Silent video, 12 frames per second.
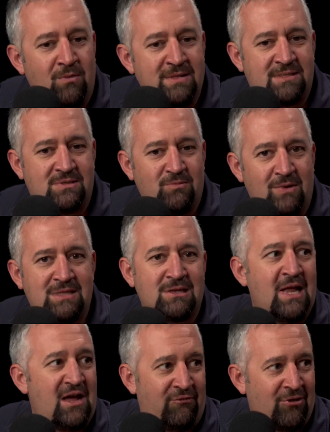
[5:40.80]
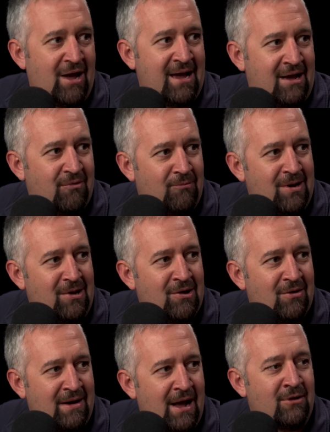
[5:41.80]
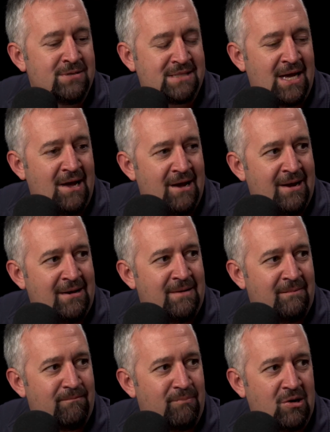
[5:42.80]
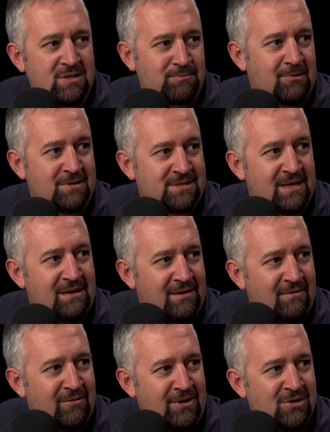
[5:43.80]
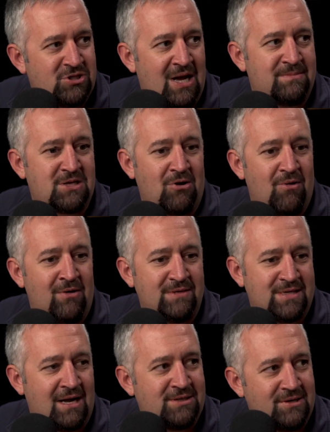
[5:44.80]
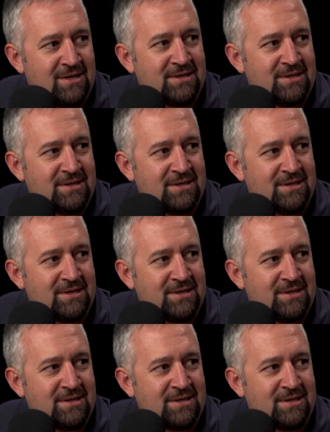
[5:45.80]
what's life like when you're an outside parts person, when your job's to go out and talk to your